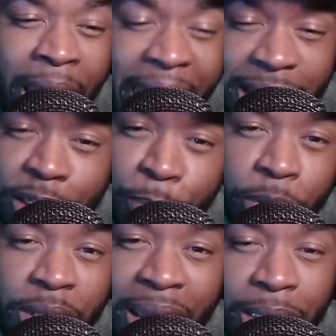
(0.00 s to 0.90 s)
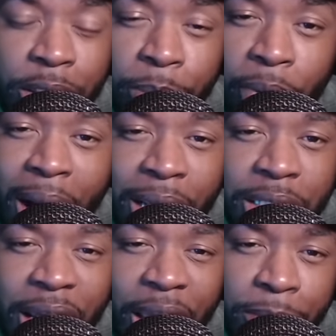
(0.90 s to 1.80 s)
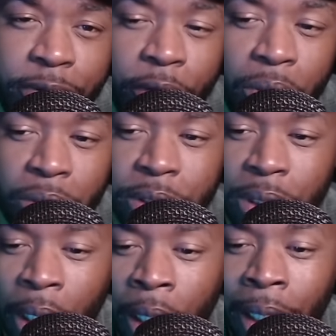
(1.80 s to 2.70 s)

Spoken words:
as it pertains to Bronny James, folks.